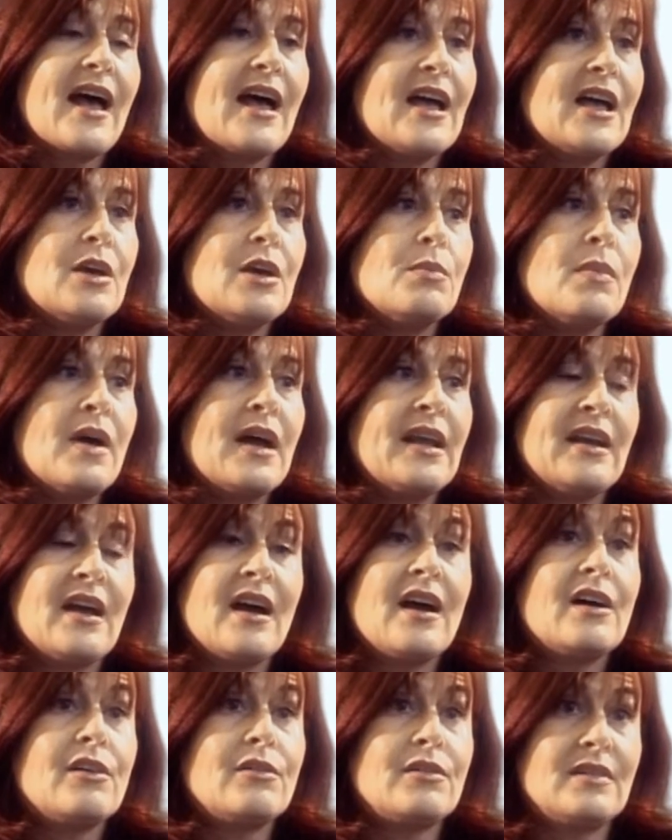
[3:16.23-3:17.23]
and
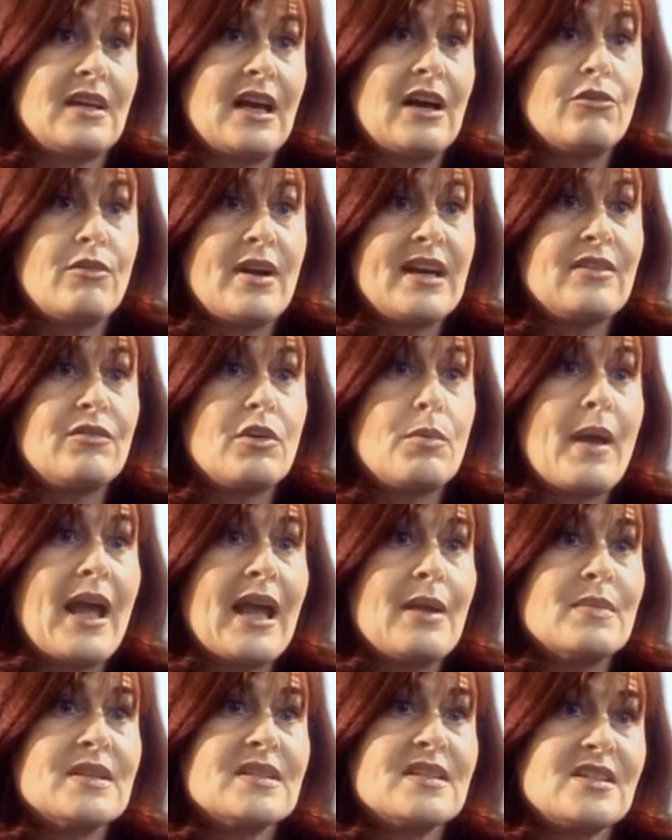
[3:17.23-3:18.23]
our ready for
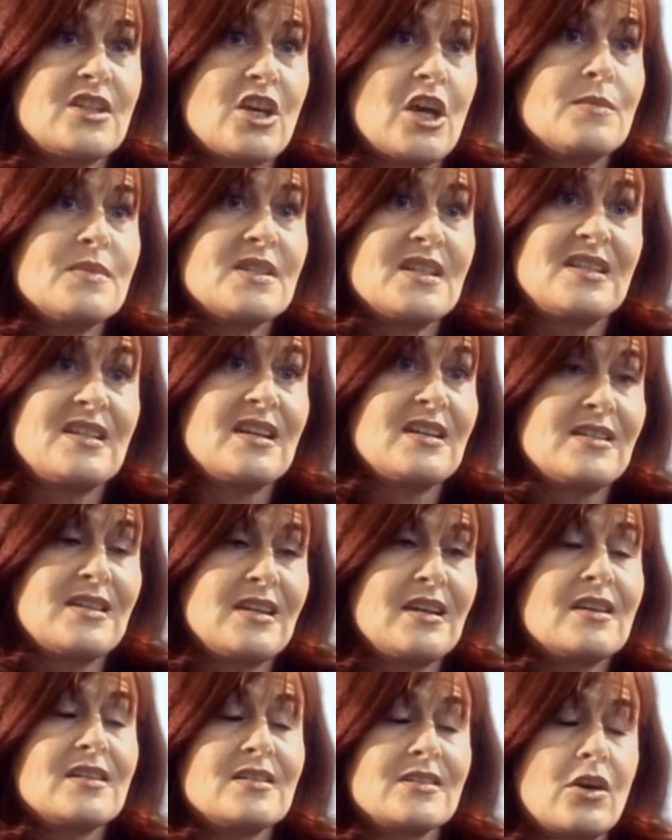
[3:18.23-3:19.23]
payment term
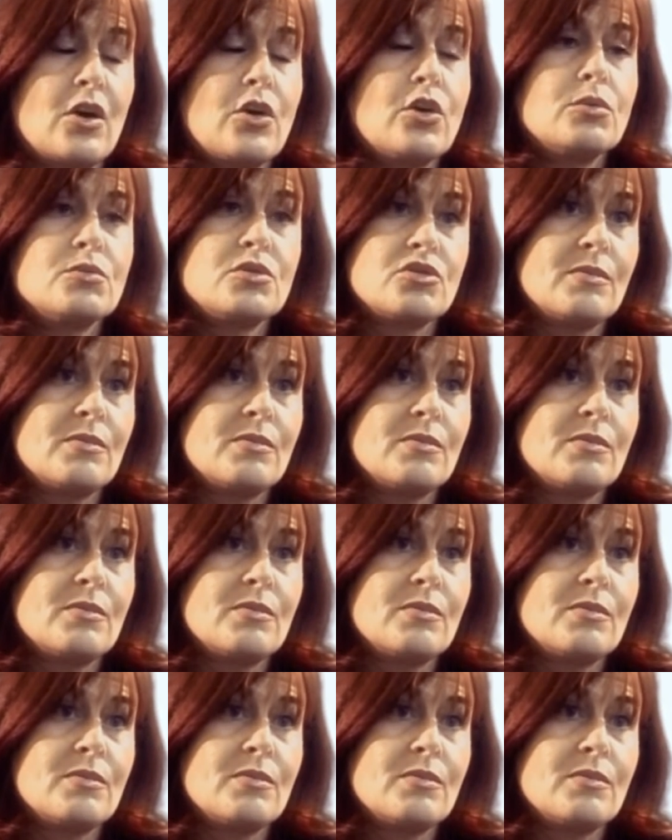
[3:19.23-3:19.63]
statistic has gone up